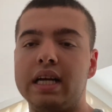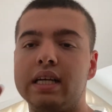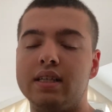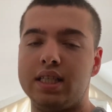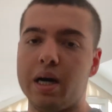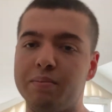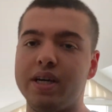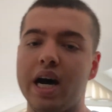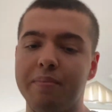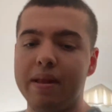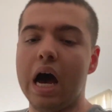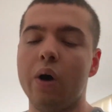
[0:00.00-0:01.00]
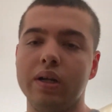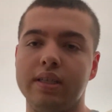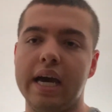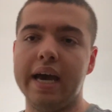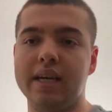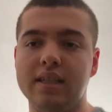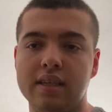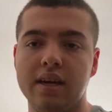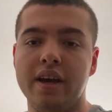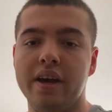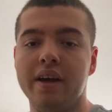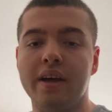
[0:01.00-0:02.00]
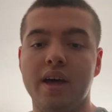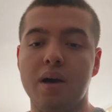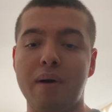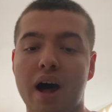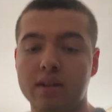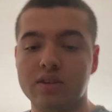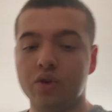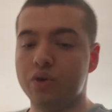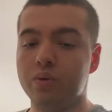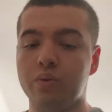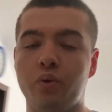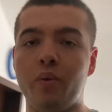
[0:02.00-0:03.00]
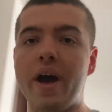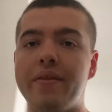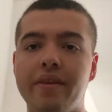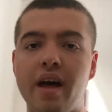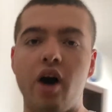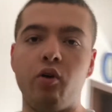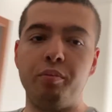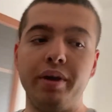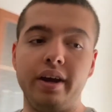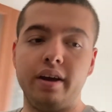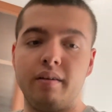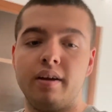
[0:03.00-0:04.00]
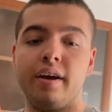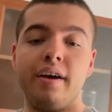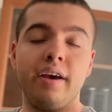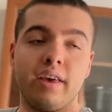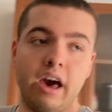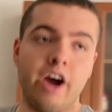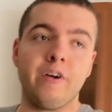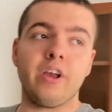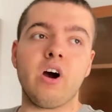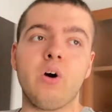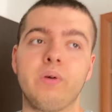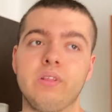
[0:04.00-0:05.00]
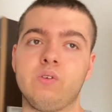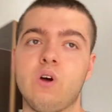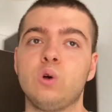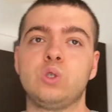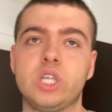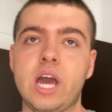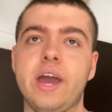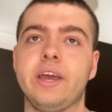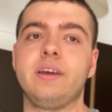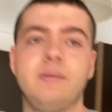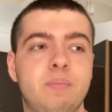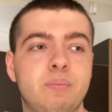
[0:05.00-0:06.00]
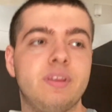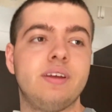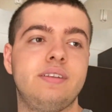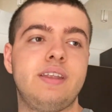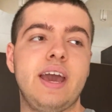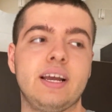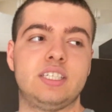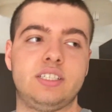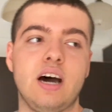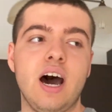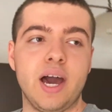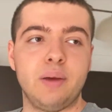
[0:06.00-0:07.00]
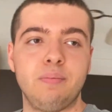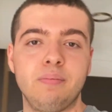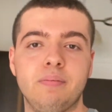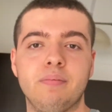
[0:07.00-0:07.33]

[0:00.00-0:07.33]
sometime nowadays about when I will be carrying on with Gross Gang next time.